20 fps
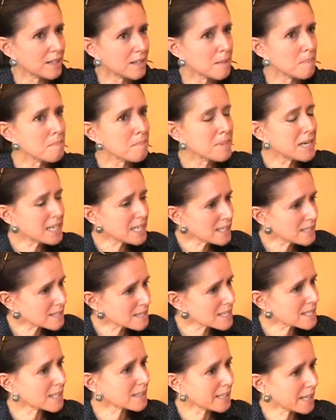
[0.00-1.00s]
the
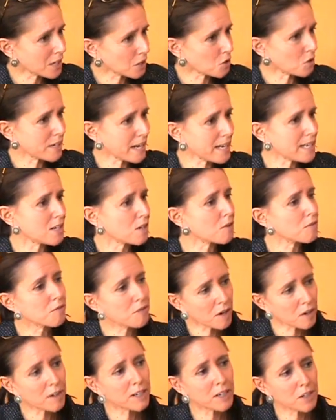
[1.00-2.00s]
means that they created are
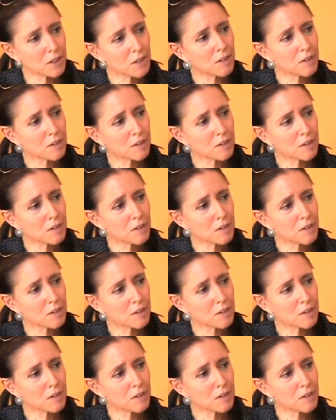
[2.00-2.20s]
very,